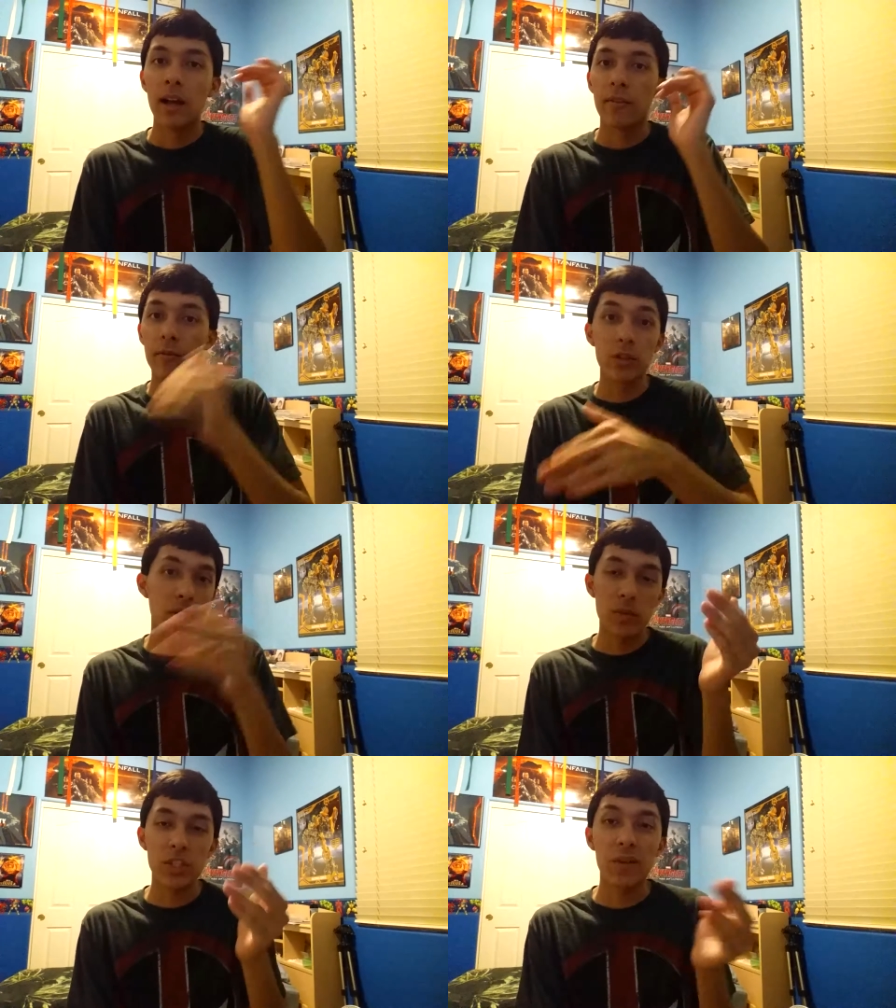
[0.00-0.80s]
for
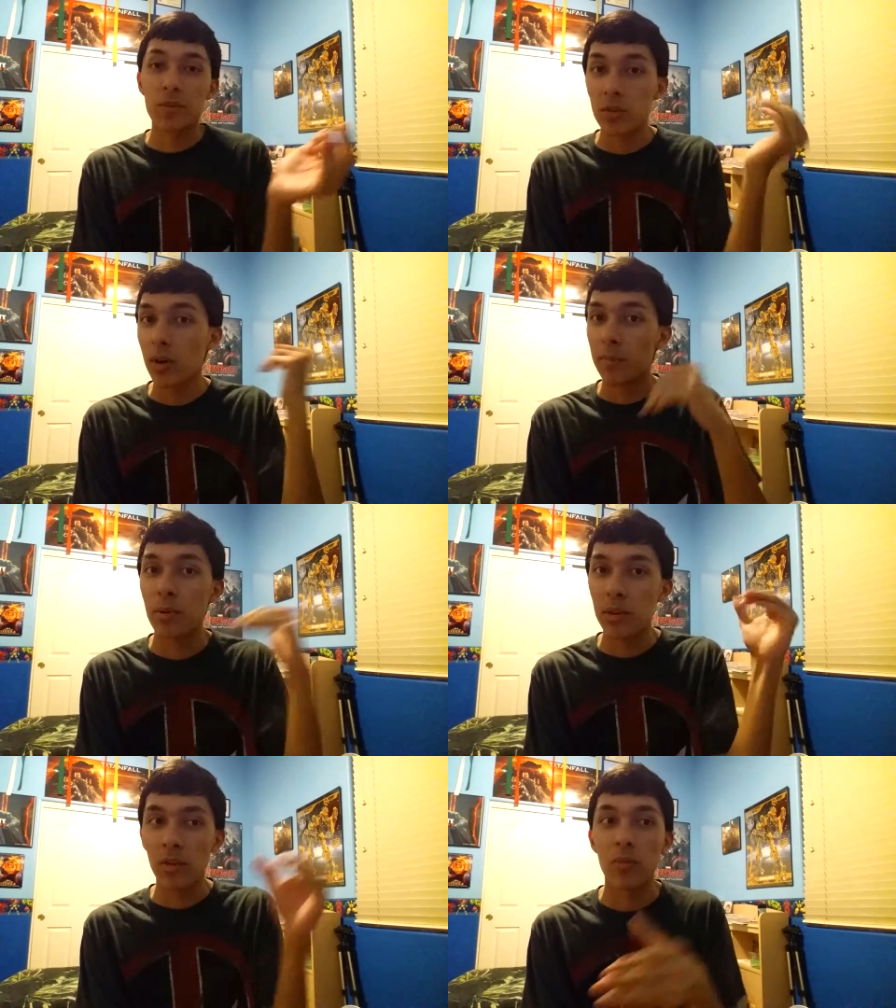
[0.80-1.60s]
John Wick Chapter 2, I
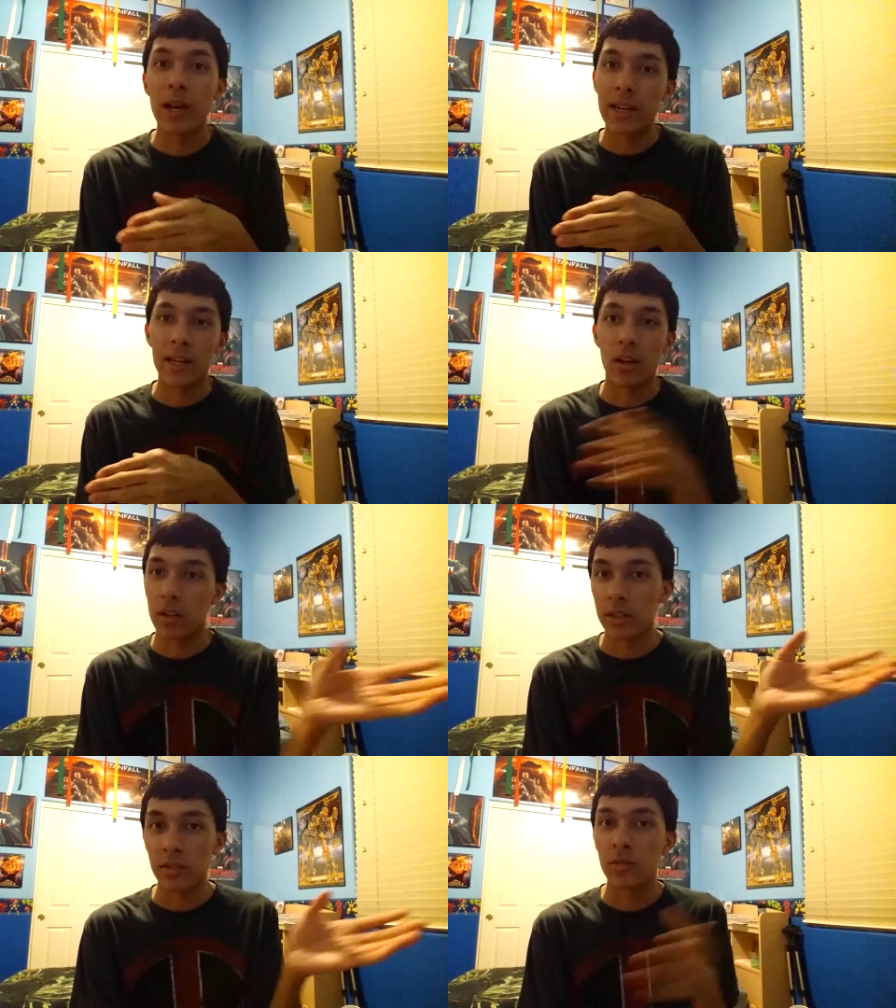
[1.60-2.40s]
put the rating on
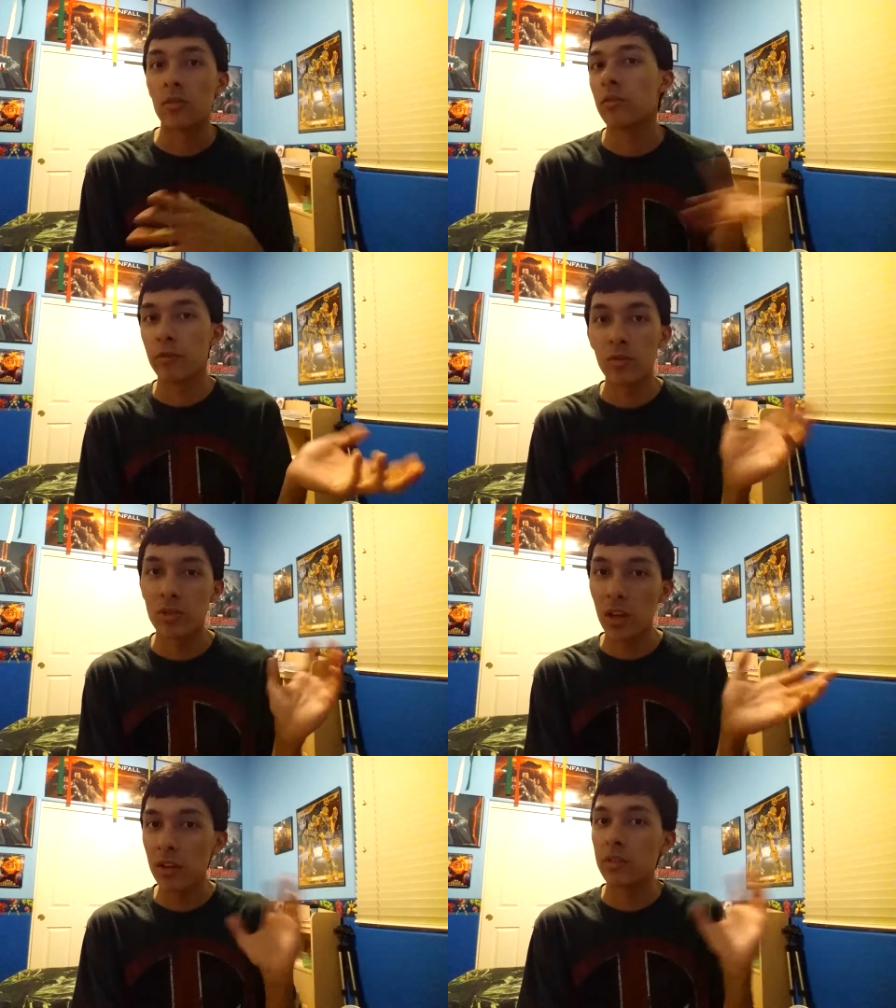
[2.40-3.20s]
it. So if you
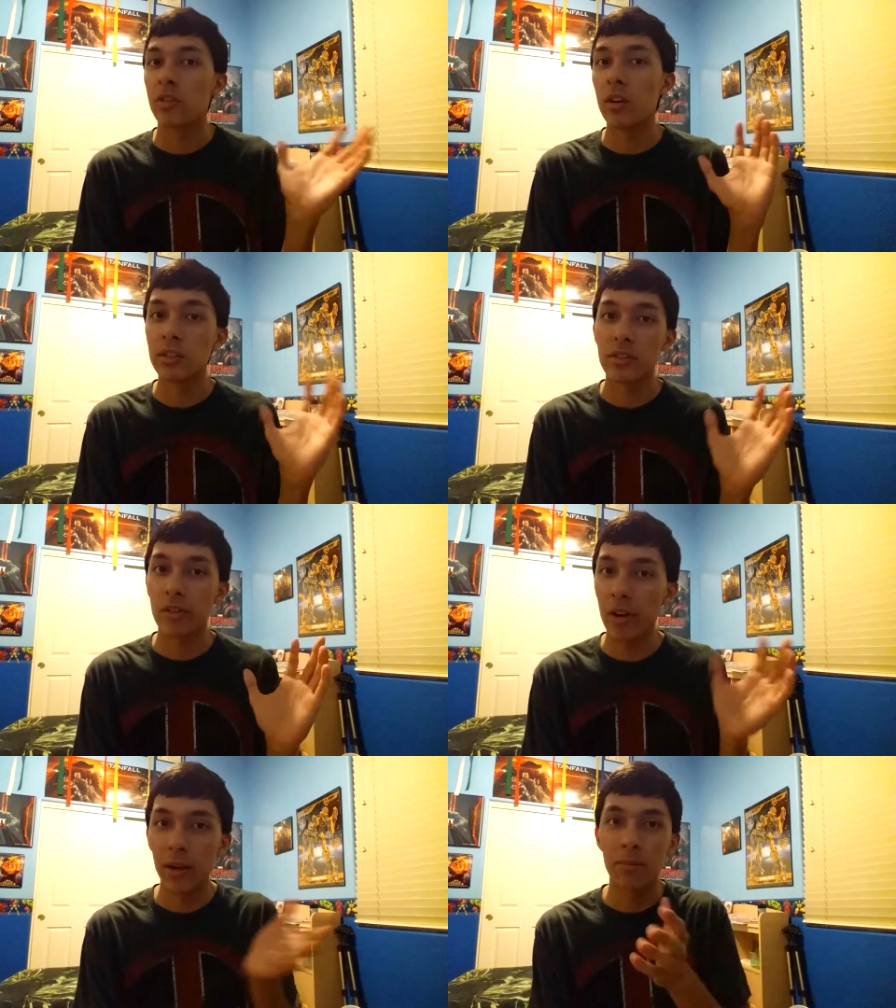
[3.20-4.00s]
saw the
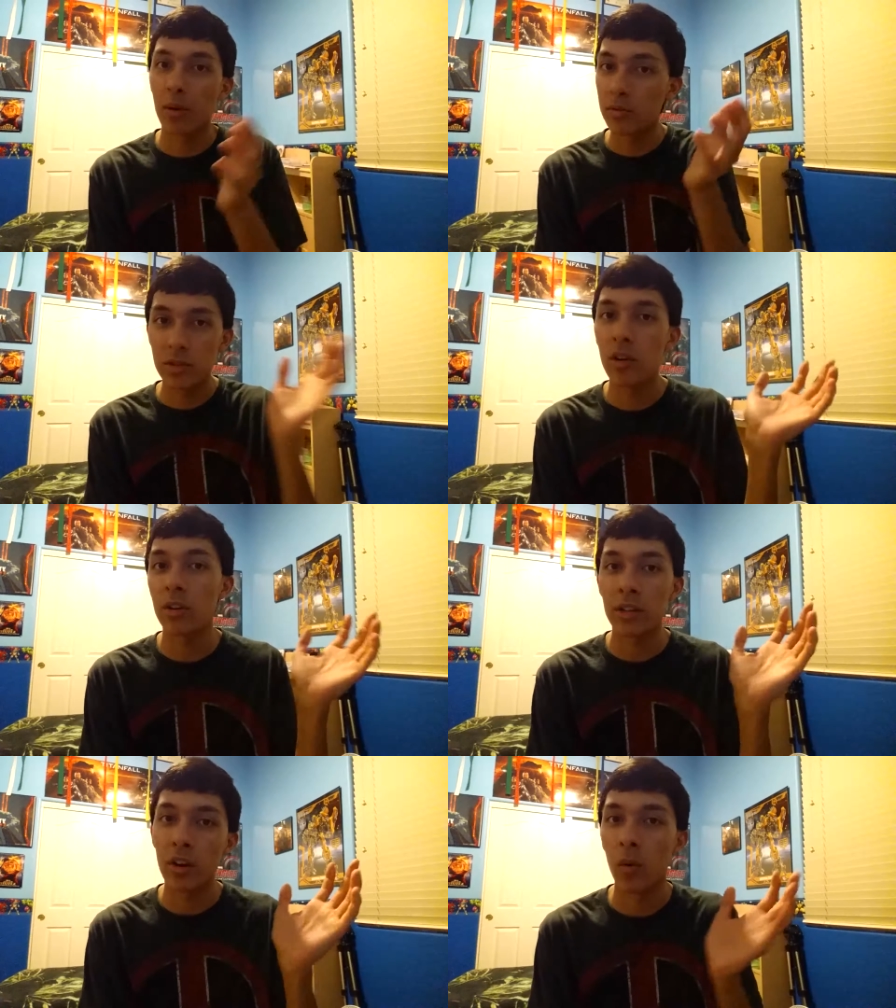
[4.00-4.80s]
Instagram post, you
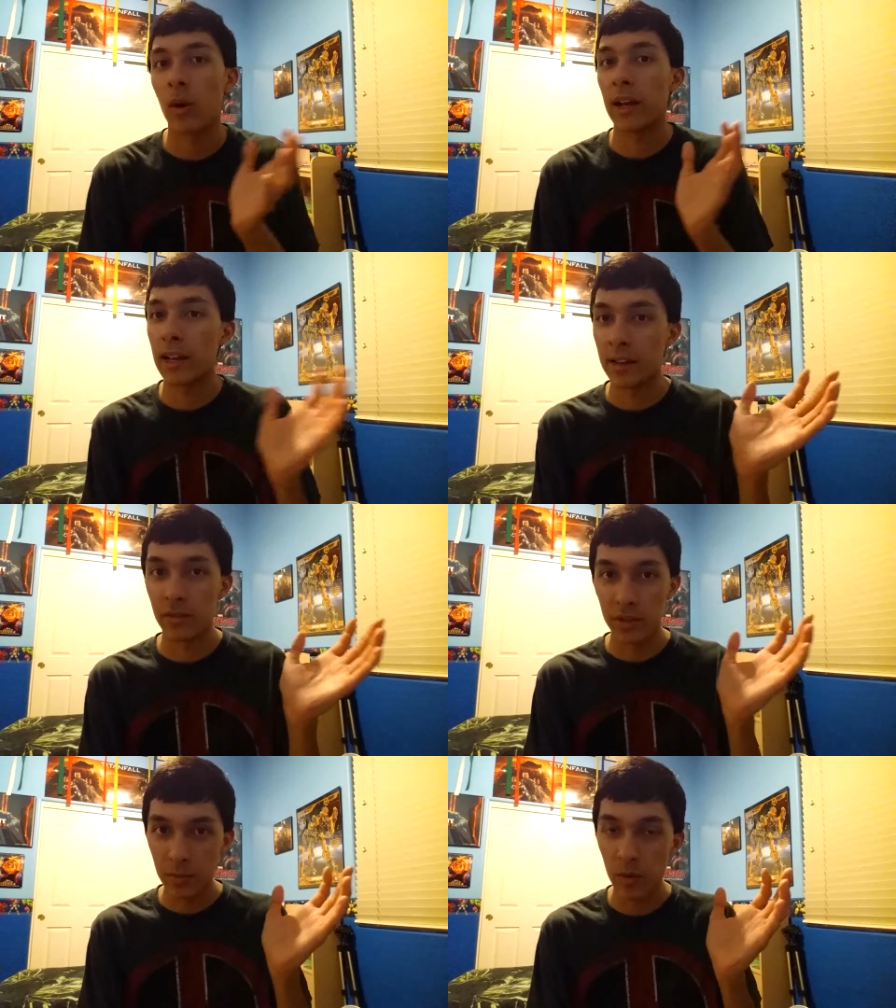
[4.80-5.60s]
already know what I gave
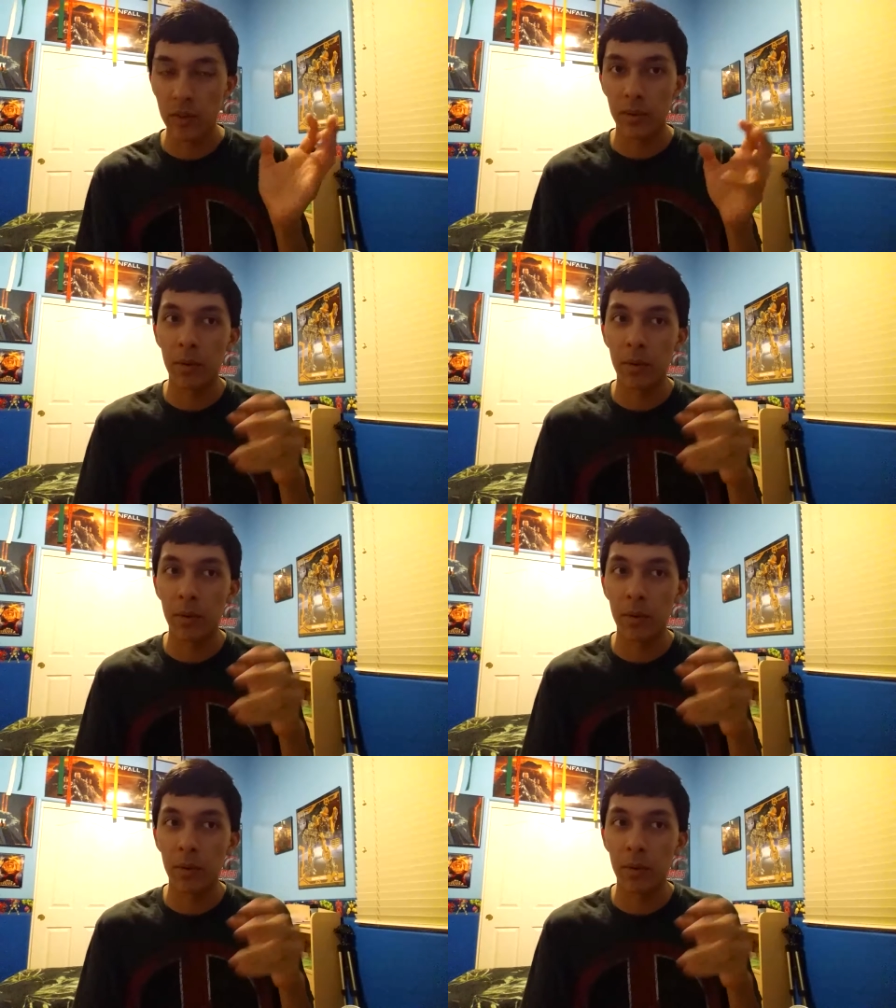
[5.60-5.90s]
this movie.